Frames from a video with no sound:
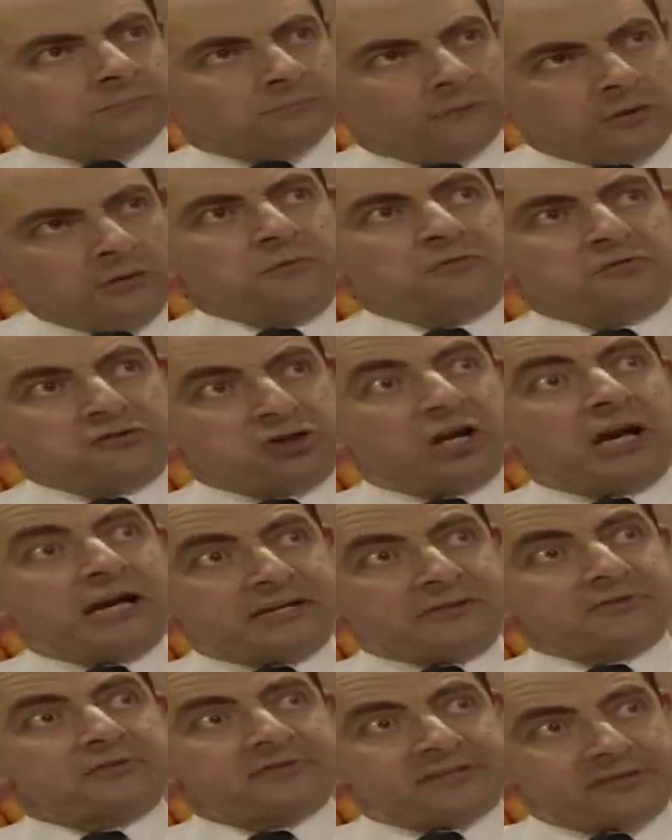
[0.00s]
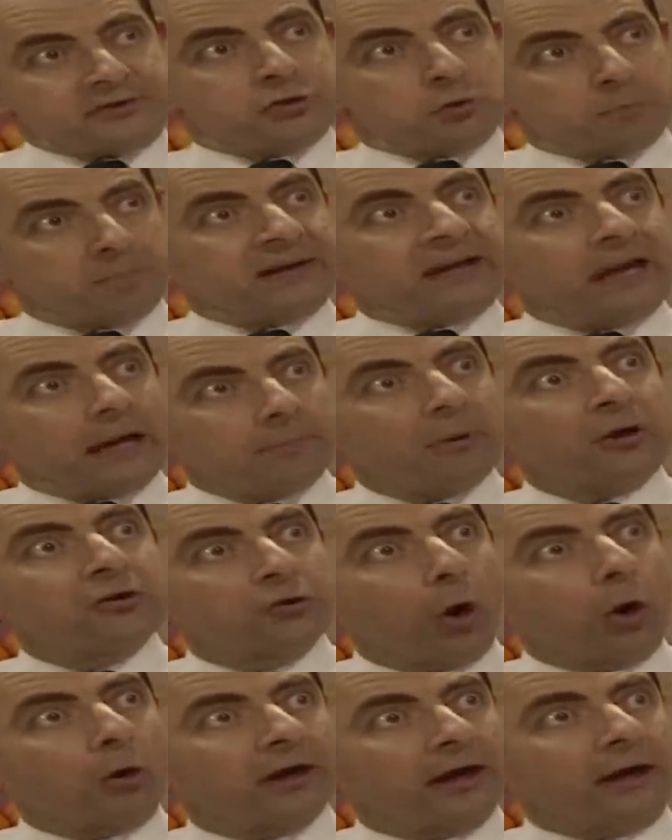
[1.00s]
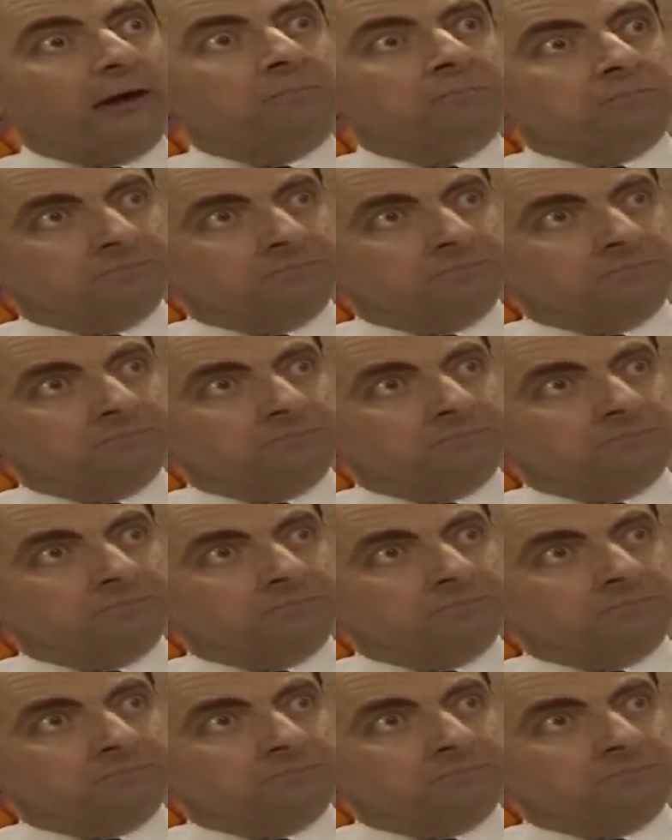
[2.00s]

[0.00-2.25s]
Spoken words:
You've changed since you became a donger.